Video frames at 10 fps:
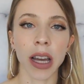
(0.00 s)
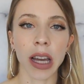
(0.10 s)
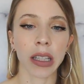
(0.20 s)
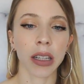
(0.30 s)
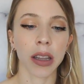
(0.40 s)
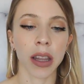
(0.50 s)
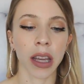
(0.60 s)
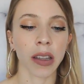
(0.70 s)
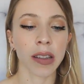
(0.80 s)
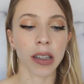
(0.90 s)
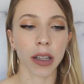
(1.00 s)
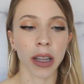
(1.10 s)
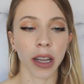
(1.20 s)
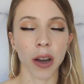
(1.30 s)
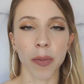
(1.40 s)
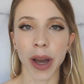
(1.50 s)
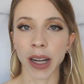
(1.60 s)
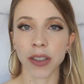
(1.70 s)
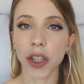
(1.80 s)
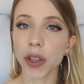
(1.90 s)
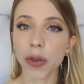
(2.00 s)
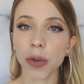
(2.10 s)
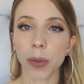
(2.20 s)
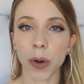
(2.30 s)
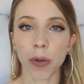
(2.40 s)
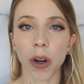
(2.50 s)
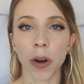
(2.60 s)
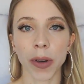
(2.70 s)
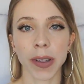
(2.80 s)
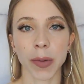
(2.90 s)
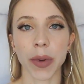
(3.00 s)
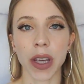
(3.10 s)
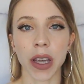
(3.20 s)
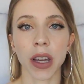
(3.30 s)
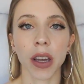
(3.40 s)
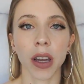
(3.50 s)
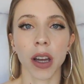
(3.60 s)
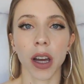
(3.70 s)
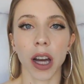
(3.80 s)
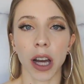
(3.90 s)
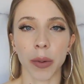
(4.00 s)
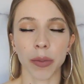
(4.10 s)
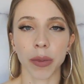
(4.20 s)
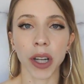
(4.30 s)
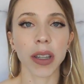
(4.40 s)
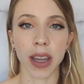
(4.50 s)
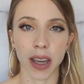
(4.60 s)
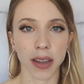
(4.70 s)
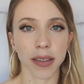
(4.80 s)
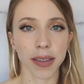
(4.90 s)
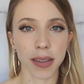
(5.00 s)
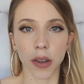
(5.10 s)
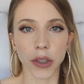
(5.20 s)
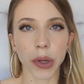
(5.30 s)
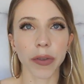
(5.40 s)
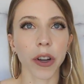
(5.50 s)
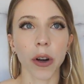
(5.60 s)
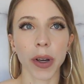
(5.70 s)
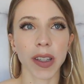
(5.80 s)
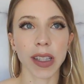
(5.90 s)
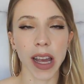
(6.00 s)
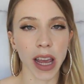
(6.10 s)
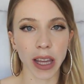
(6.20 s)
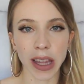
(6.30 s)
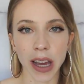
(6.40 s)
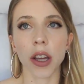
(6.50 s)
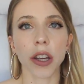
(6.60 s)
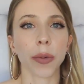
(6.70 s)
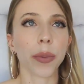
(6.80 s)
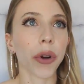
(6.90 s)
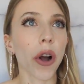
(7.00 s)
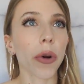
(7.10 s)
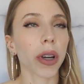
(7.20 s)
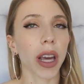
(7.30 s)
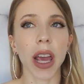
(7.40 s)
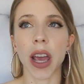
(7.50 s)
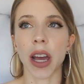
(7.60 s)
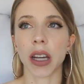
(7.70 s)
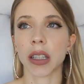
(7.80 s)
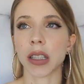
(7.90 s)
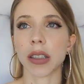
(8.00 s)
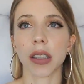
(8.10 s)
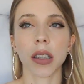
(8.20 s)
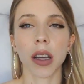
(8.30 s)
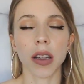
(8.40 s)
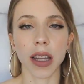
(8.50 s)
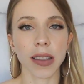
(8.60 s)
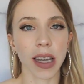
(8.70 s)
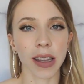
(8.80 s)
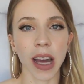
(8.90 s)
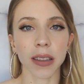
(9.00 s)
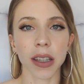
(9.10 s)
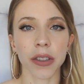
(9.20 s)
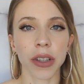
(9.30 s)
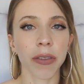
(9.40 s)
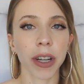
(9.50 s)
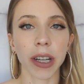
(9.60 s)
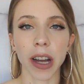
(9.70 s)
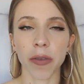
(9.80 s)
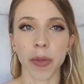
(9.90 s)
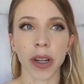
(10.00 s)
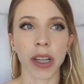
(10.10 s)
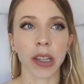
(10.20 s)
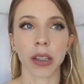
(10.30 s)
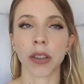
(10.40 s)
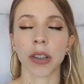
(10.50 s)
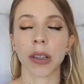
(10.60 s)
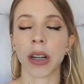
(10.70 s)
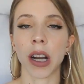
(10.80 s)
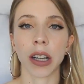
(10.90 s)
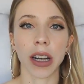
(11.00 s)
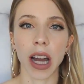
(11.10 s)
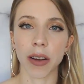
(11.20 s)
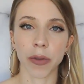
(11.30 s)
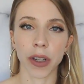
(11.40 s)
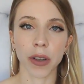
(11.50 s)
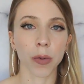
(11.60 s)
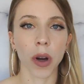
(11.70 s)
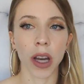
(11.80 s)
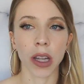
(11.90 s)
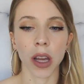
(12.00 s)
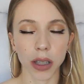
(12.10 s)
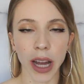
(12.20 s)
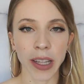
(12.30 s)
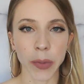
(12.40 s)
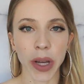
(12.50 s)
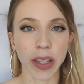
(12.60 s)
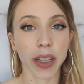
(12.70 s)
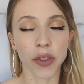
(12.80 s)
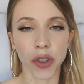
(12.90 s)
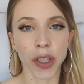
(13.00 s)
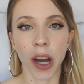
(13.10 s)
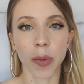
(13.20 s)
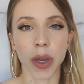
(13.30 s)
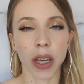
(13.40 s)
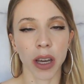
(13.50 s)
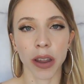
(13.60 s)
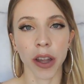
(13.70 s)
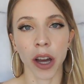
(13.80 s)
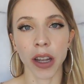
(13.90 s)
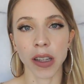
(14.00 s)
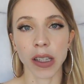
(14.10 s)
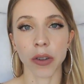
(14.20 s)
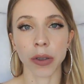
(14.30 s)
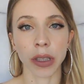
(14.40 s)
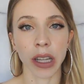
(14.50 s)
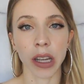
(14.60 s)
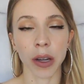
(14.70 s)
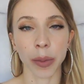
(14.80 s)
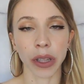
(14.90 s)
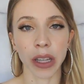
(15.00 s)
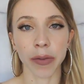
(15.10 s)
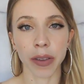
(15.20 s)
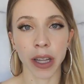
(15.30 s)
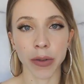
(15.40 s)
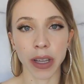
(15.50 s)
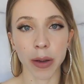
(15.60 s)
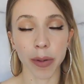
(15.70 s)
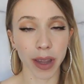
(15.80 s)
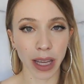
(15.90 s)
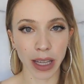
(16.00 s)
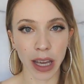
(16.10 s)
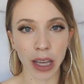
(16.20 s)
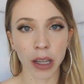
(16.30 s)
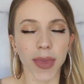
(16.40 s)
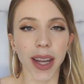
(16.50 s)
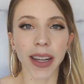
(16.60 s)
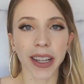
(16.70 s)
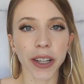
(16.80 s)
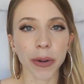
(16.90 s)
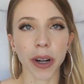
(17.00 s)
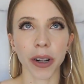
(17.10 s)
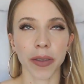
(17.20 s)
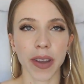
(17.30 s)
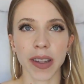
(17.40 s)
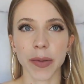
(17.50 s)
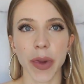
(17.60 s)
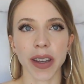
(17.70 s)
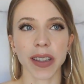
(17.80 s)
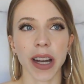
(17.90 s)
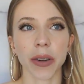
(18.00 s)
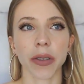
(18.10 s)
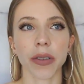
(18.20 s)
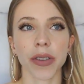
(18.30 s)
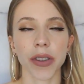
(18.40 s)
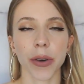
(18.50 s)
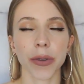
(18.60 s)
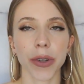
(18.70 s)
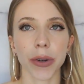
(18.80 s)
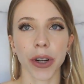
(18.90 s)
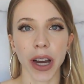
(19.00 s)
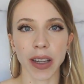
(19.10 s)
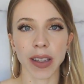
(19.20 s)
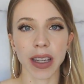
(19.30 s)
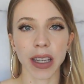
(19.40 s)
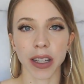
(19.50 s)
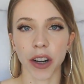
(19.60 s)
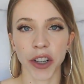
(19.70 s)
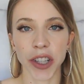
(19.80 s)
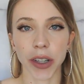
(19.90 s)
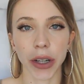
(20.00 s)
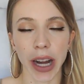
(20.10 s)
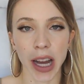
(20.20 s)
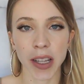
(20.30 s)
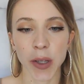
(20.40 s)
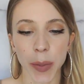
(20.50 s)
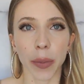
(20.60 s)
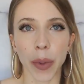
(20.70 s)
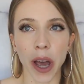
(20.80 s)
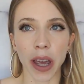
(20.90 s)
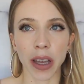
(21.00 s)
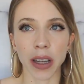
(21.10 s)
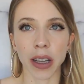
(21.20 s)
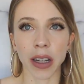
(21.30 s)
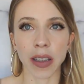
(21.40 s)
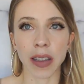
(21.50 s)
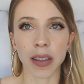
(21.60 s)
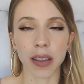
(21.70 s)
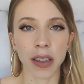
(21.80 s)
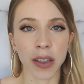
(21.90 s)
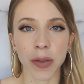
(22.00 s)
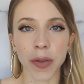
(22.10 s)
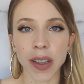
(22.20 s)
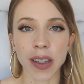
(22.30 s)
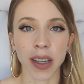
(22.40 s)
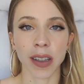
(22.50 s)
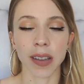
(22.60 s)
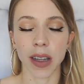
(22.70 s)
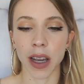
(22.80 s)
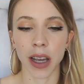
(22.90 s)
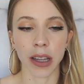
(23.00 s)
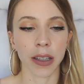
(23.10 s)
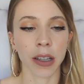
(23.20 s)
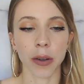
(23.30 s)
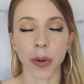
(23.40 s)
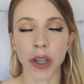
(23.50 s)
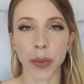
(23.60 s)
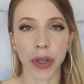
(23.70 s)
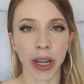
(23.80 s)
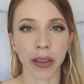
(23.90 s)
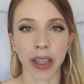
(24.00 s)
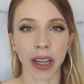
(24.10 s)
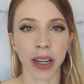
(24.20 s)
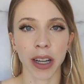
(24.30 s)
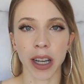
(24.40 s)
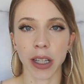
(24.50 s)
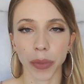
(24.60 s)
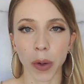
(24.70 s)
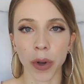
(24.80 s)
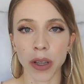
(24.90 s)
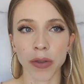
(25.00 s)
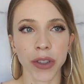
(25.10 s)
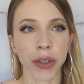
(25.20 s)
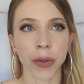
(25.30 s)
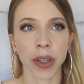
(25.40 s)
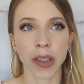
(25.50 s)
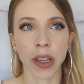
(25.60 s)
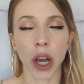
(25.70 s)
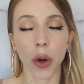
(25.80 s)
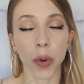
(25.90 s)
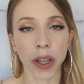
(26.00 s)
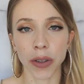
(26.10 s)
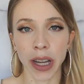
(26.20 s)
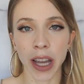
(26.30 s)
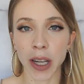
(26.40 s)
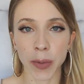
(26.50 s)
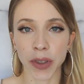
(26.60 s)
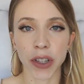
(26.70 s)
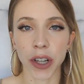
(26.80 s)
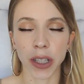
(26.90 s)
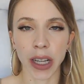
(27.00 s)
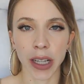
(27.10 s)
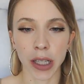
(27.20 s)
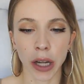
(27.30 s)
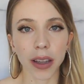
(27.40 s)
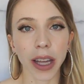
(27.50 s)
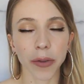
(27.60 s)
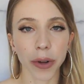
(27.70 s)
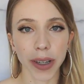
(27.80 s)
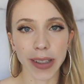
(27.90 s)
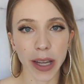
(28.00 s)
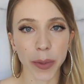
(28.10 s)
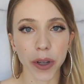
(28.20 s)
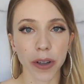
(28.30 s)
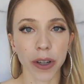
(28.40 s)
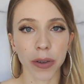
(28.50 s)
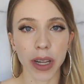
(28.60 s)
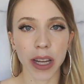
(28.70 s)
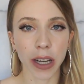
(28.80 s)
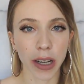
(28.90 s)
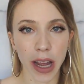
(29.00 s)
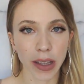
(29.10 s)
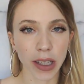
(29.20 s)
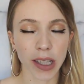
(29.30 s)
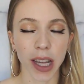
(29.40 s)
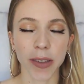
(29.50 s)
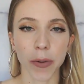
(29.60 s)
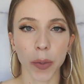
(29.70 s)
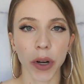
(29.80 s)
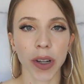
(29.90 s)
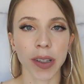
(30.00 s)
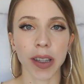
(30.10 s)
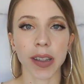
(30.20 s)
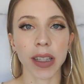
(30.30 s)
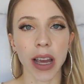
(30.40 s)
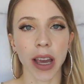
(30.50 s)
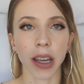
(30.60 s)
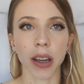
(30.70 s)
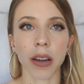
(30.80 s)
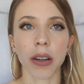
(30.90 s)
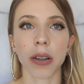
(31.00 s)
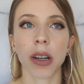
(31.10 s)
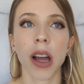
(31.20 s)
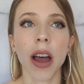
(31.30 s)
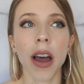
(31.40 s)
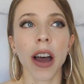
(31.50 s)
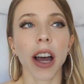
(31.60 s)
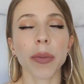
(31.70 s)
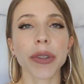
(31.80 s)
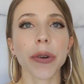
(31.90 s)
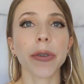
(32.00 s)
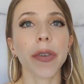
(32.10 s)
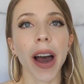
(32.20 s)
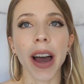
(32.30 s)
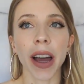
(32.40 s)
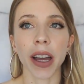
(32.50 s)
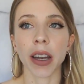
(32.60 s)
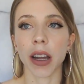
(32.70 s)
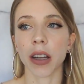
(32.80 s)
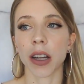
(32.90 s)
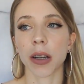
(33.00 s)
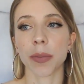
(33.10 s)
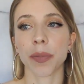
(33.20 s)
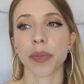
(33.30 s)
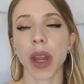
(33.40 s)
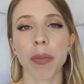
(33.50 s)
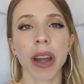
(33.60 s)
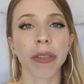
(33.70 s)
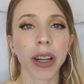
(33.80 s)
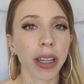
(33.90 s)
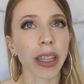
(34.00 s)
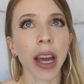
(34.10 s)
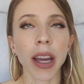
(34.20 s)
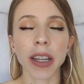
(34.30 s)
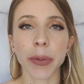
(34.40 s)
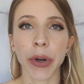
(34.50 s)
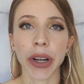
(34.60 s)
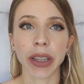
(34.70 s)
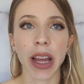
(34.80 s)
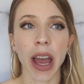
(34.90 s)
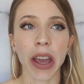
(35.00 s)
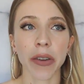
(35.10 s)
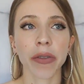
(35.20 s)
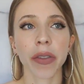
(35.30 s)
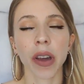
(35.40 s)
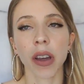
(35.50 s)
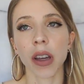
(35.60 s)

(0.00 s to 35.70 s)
then things that come back to you won't always be good things. So if you're always saying that you're broke and things like that, then you're never going to have money. You're not going to have what you want. As my teacher taught me, a thought is only a belief that you keep thinking. And I know all of this may sound so, so crazy and hard to grasp, but it's physics, and what you put out there and what you do is what you'll get in return. And like, for example, you don't hear a successful person saying, oh, I'm so fat. I'm never going to get anywhere in life.